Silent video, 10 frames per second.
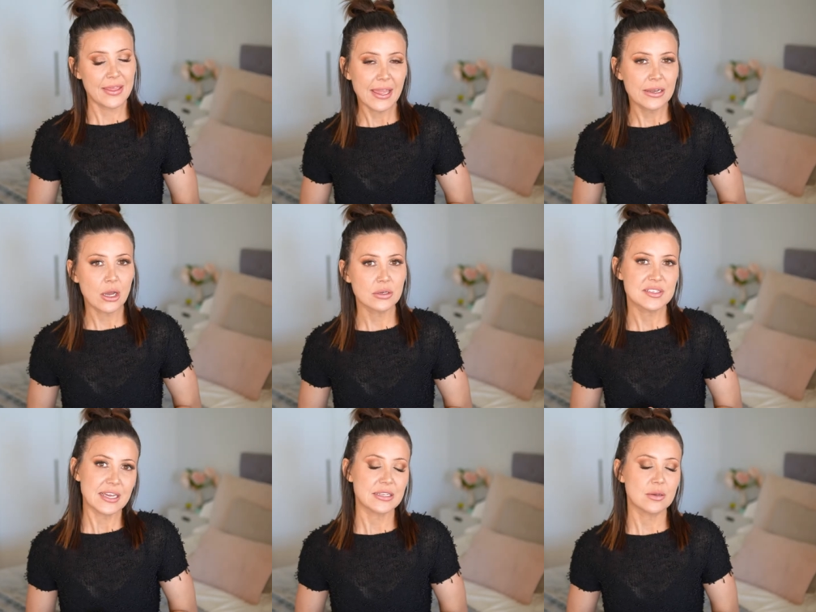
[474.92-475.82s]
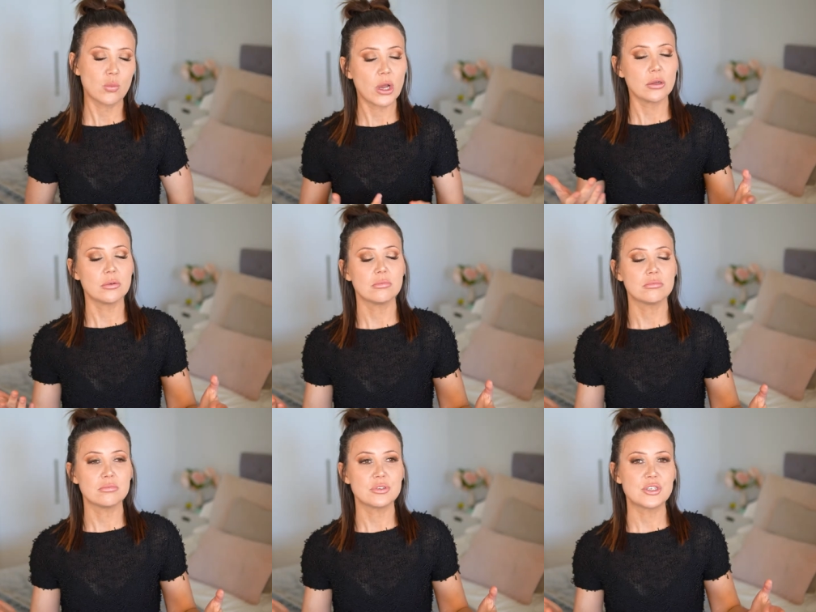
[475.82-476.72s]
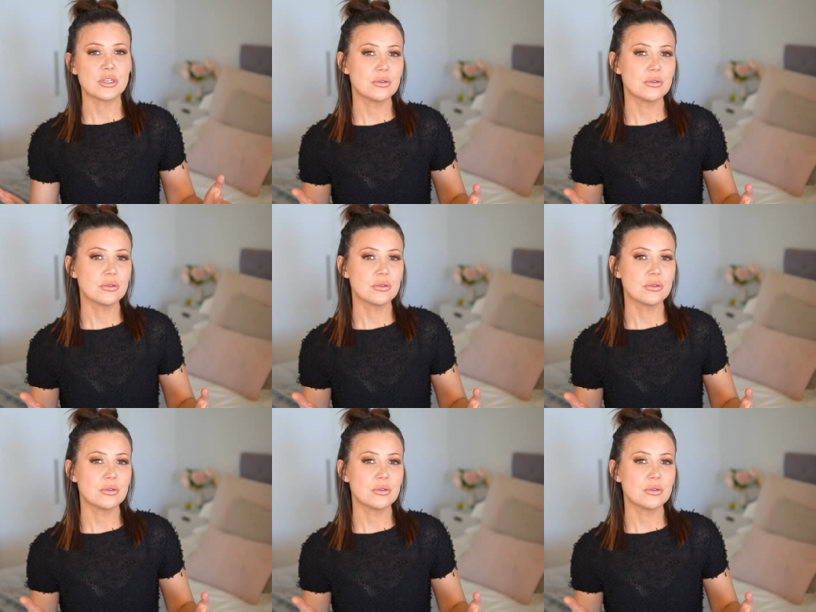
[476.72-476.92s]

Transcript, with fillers: then I'll say to them, well, do